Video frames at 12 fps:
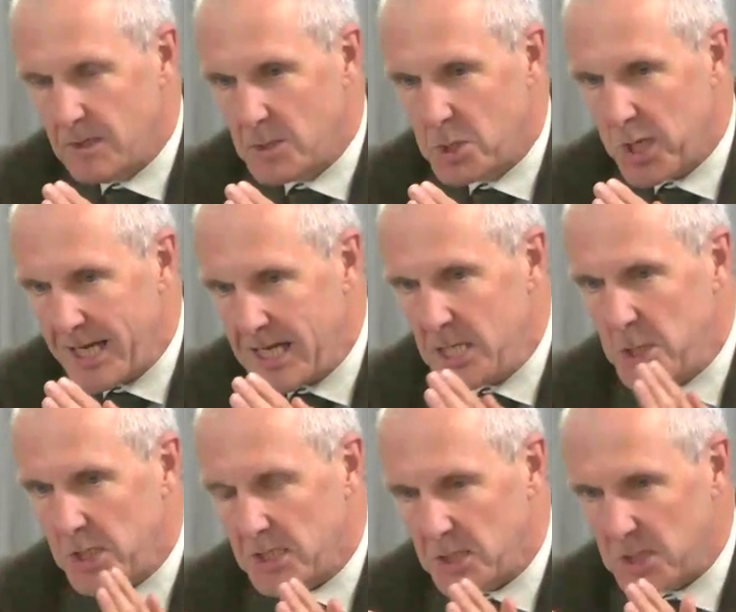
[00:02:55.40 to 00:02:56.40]

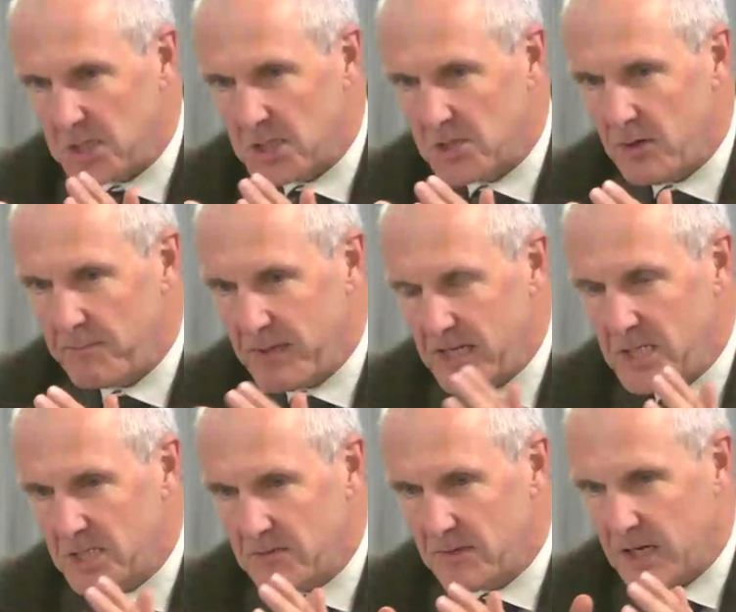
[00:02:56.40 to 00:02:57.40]
changes to a
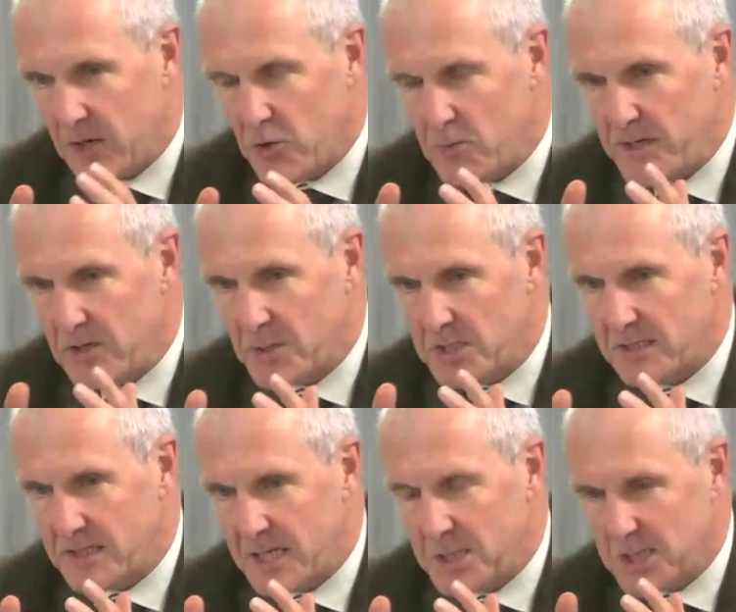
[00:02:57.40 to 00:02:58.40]
piece of code because
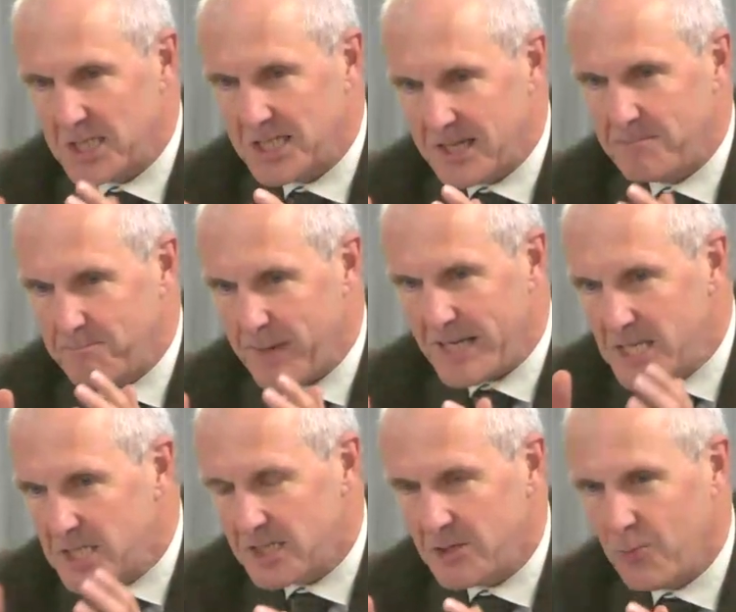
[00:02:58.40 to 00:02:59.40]
there's just some
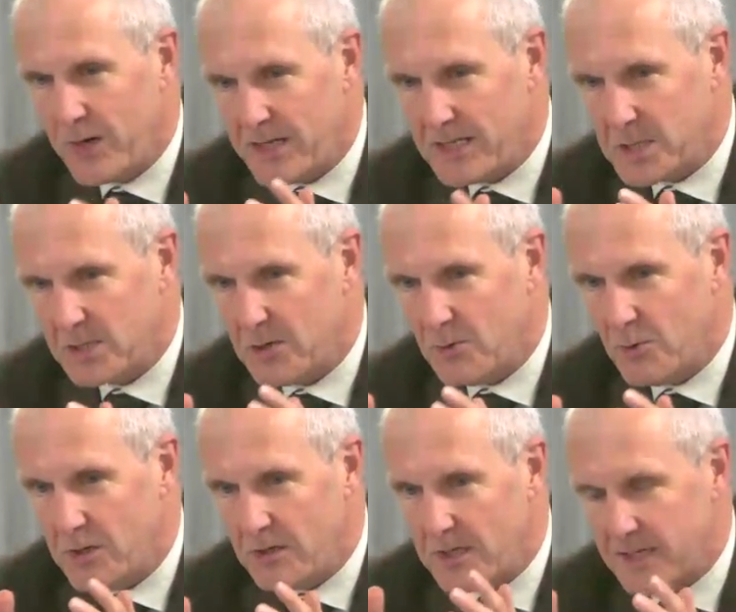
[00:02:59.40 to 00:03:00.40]
basic way it's not
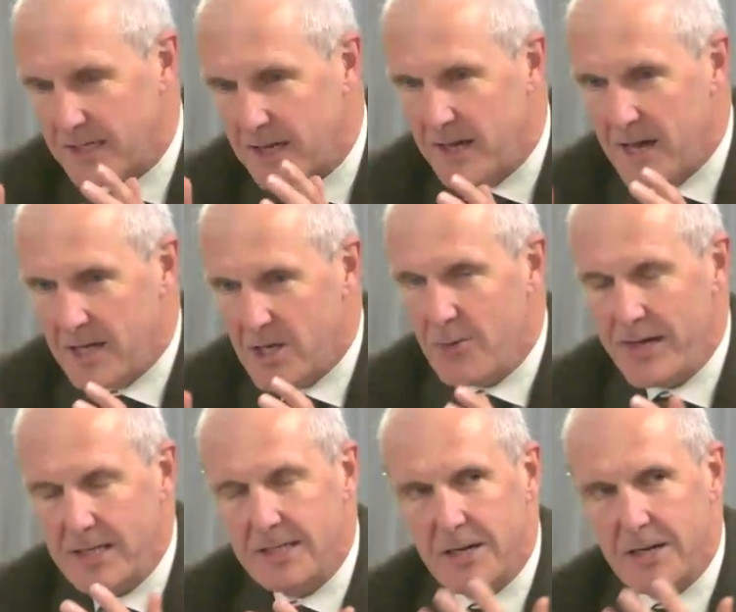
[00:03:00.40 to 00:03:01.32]
working, you end